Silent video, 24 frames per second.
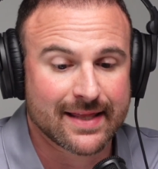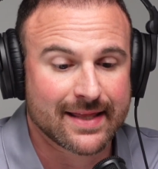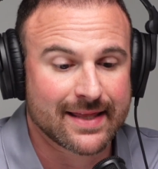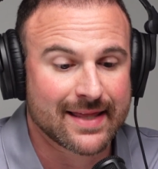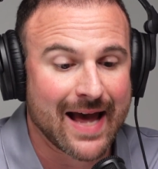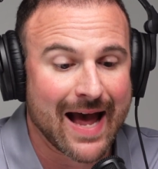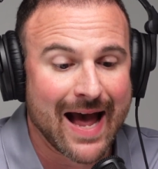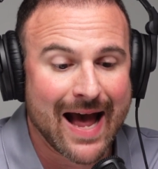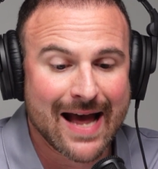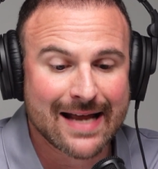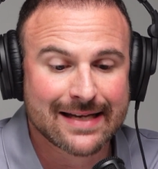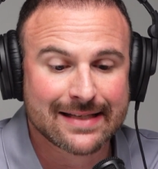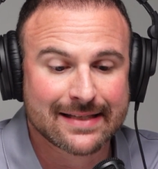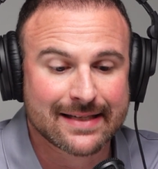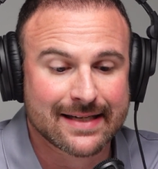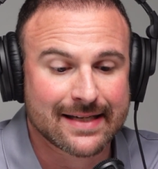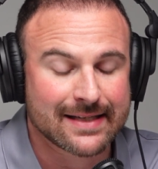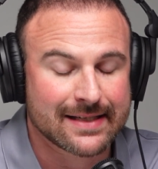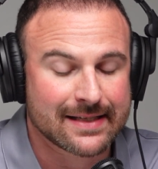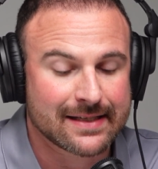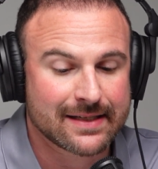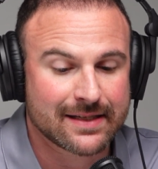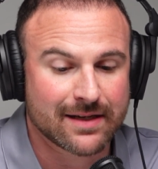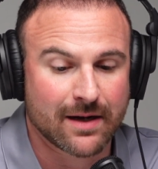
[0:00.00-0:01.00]
That
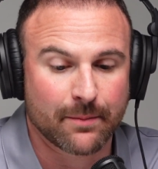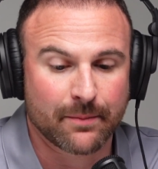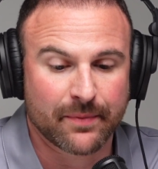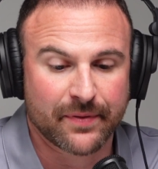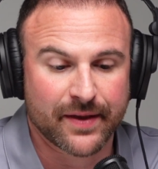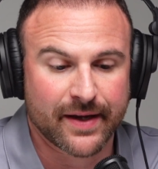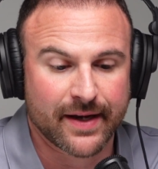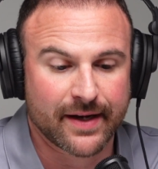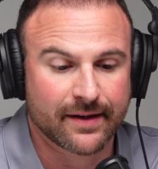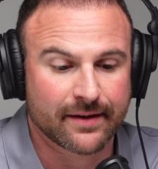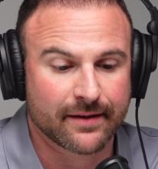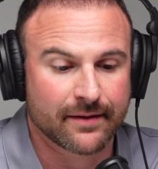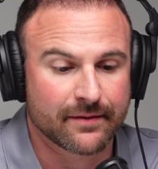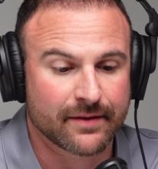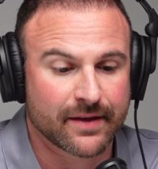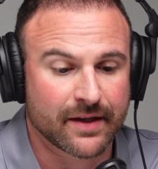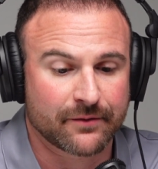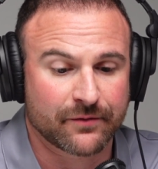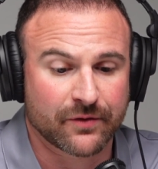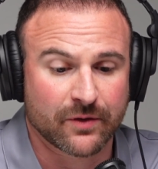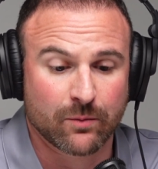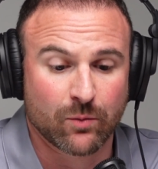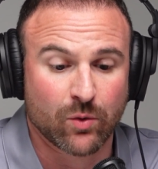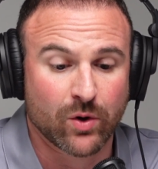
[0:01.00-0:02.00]
is something that,
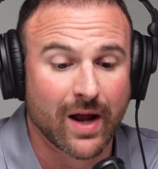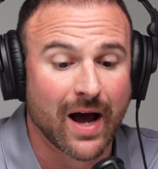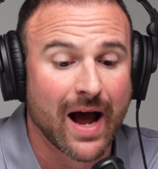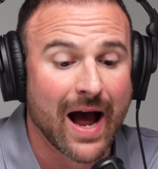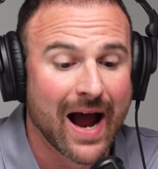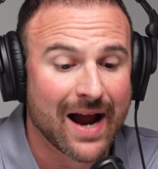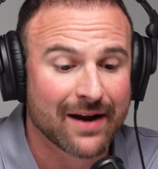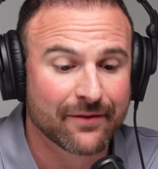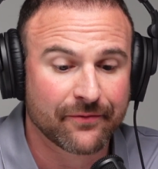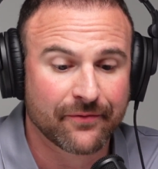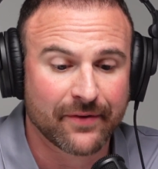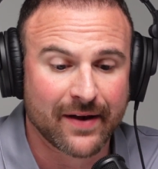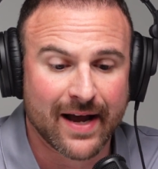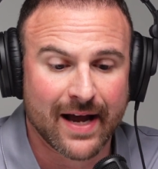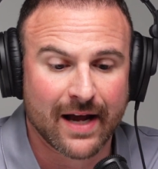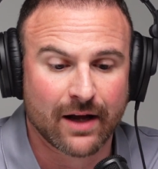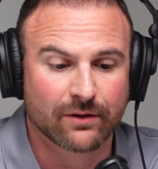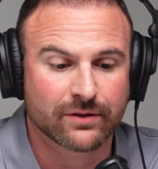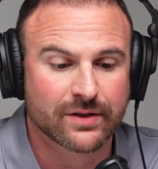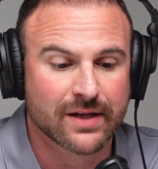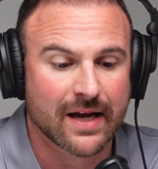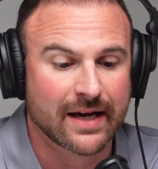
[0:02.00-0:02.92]
from what I found,